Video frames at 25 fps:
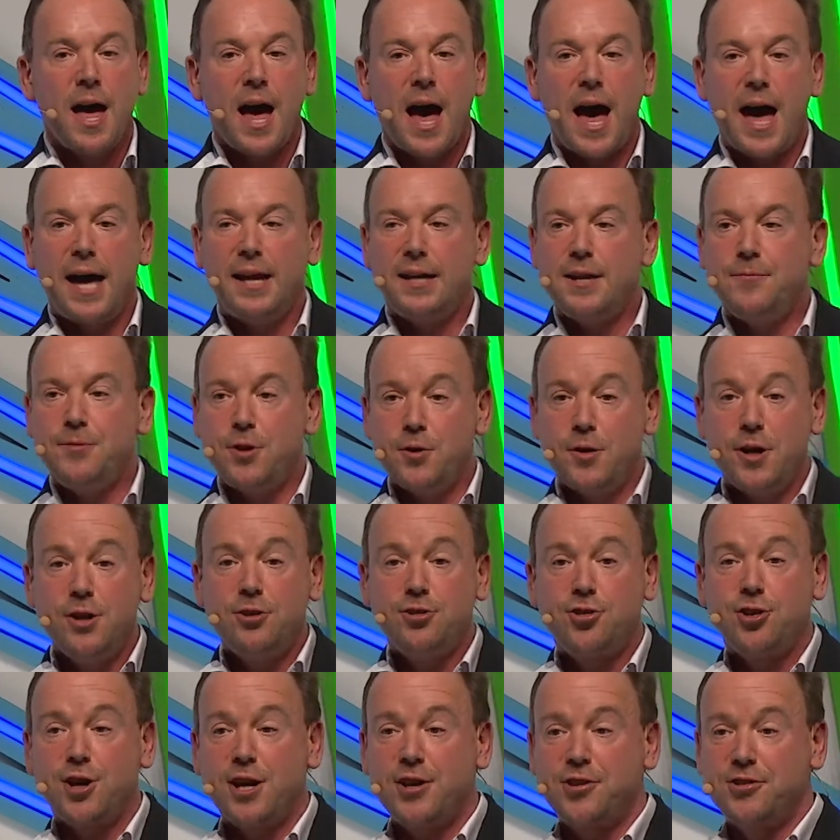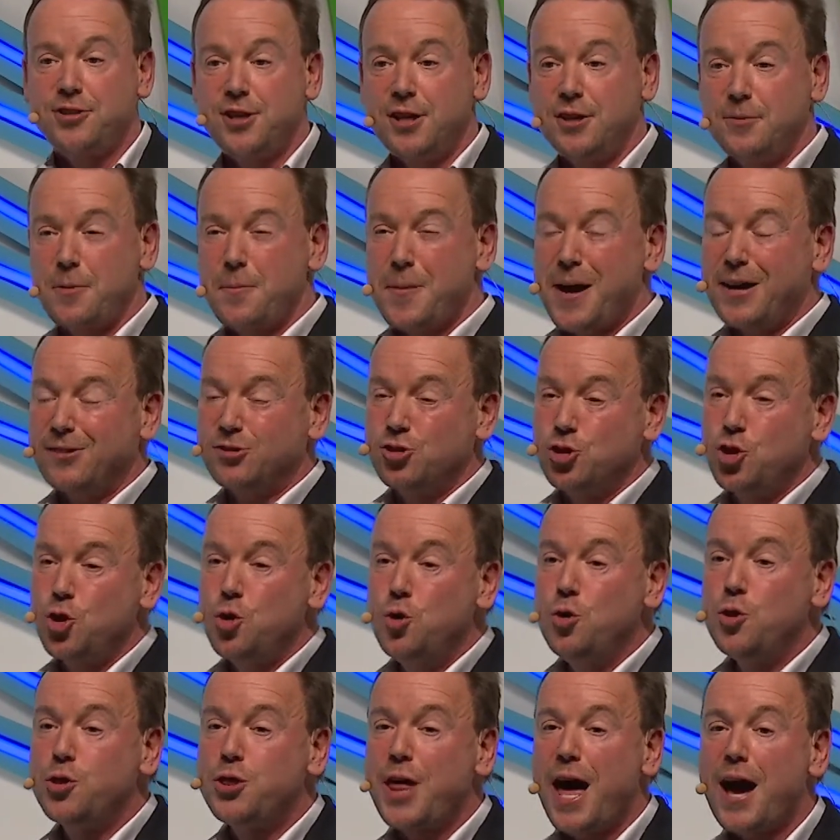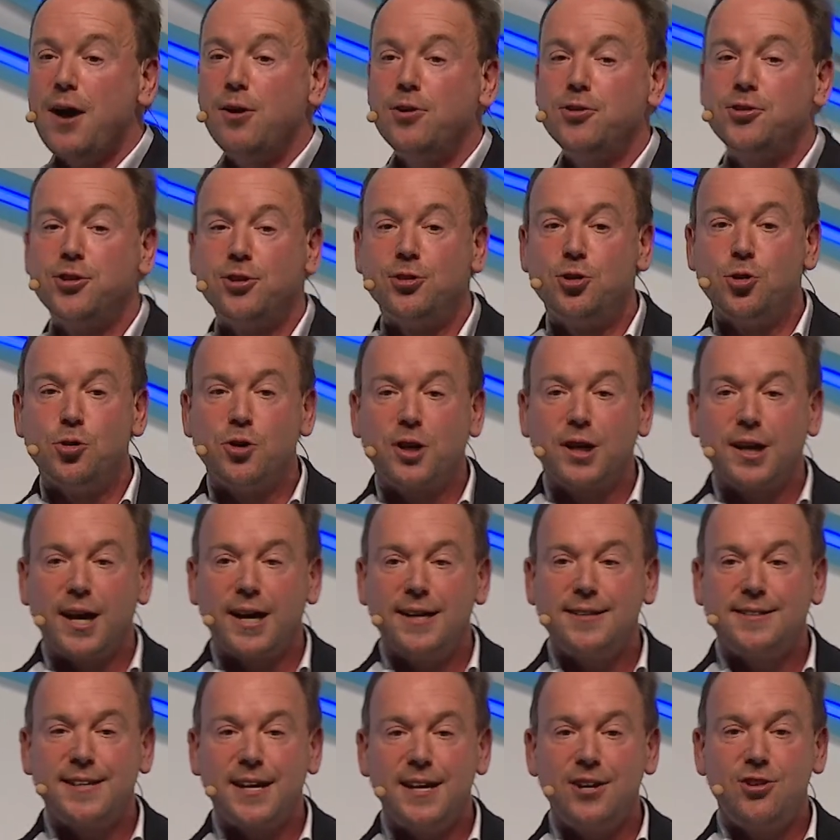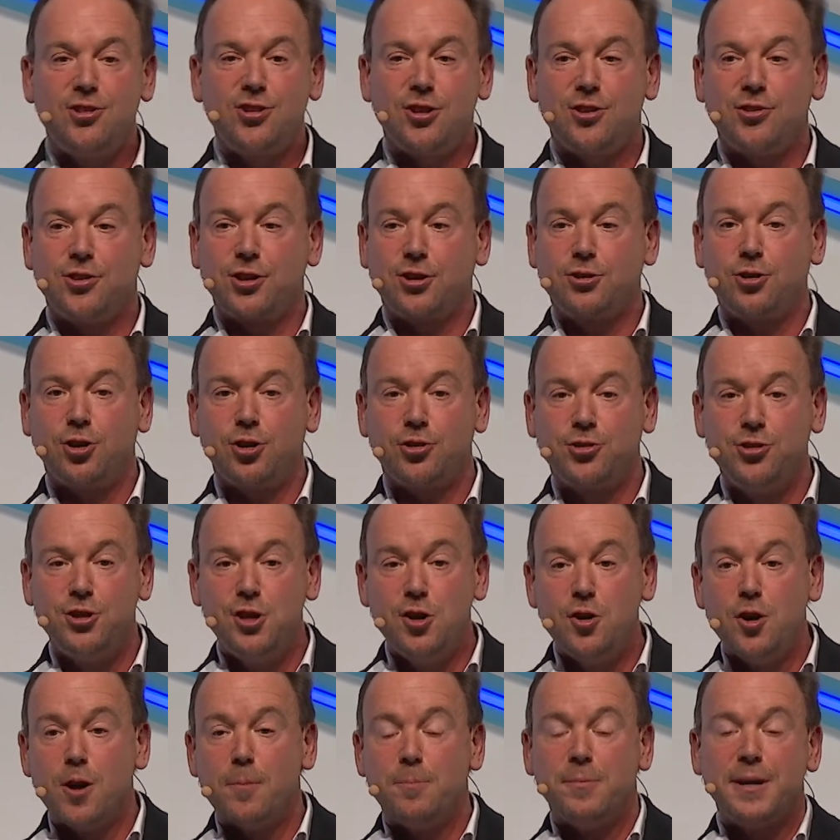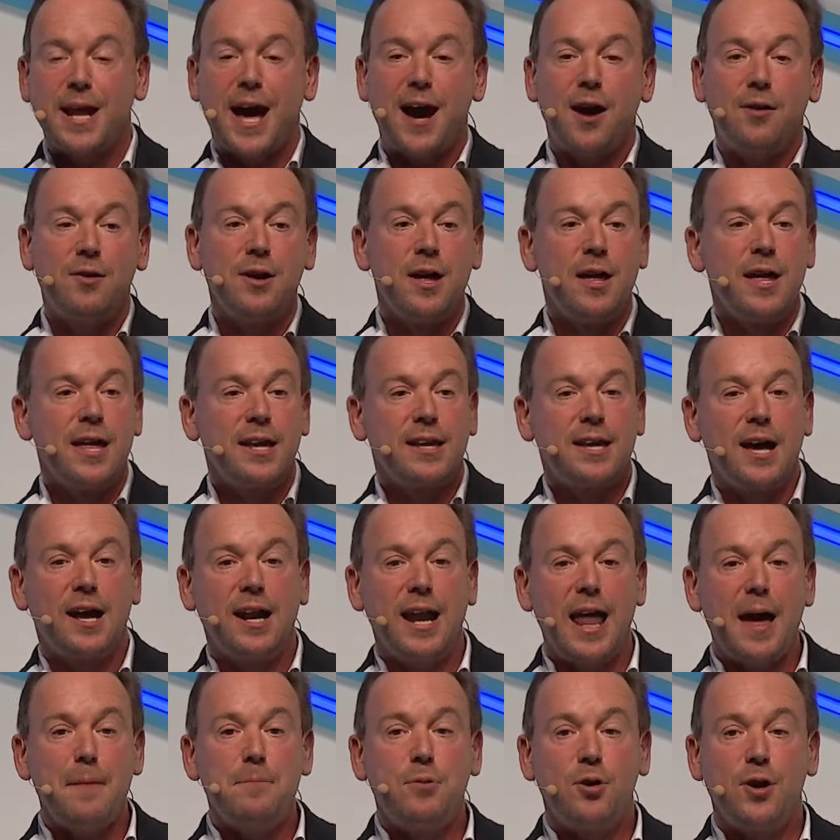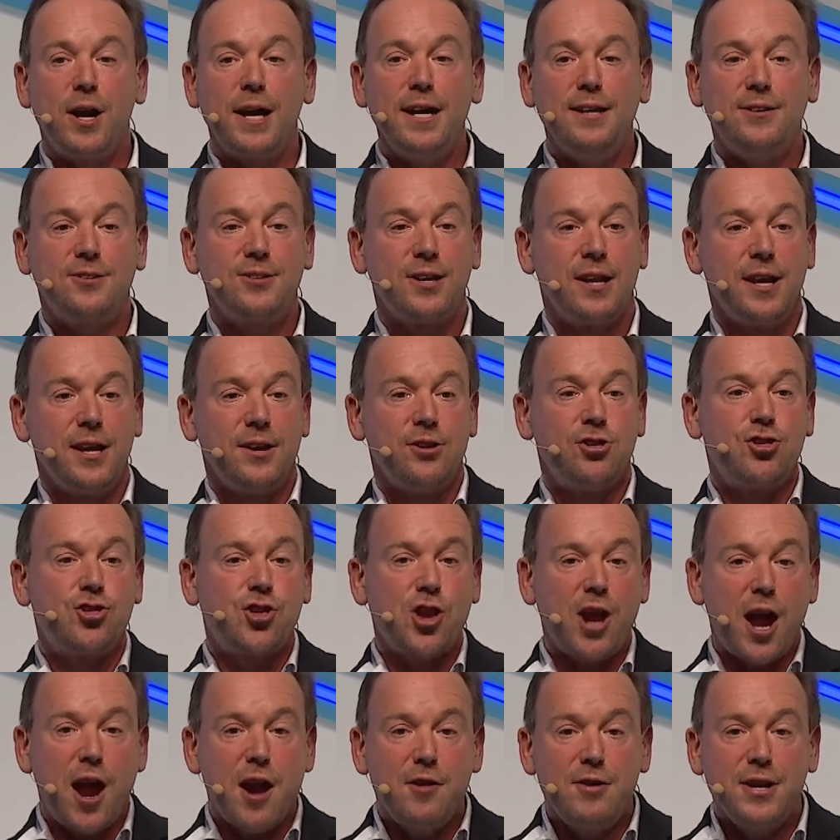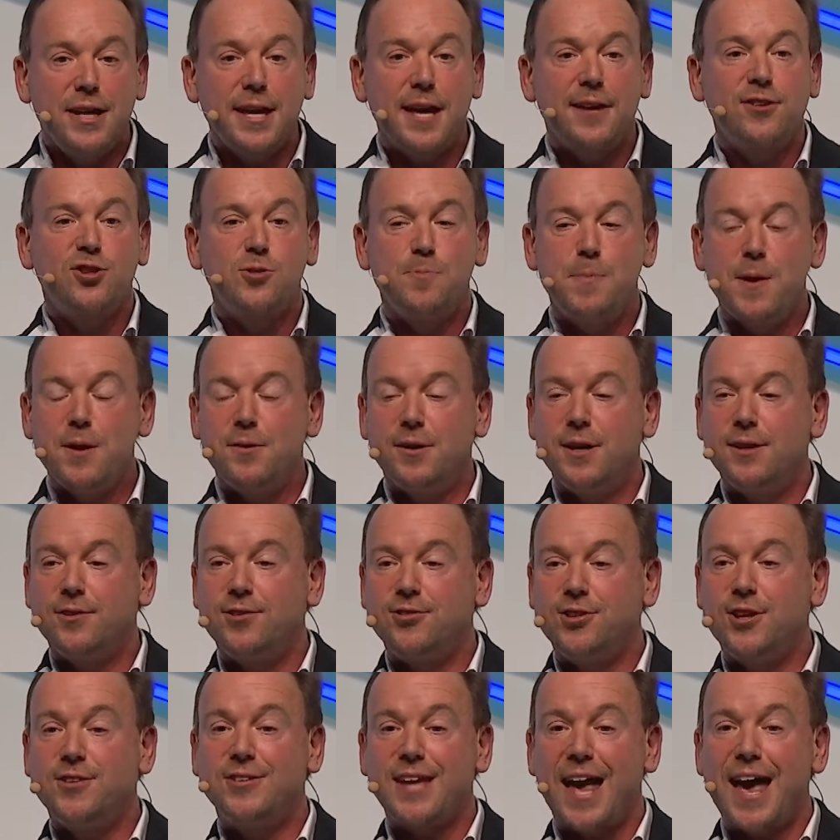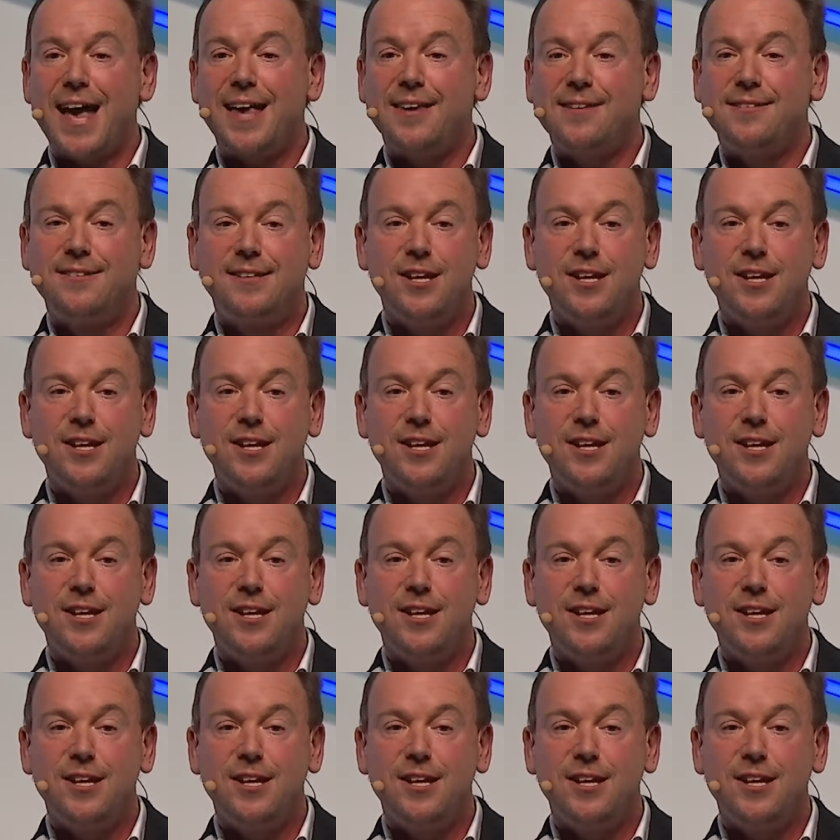And if you're interested, about 2,000 organizations across Europe now collaborate, sharing experiences as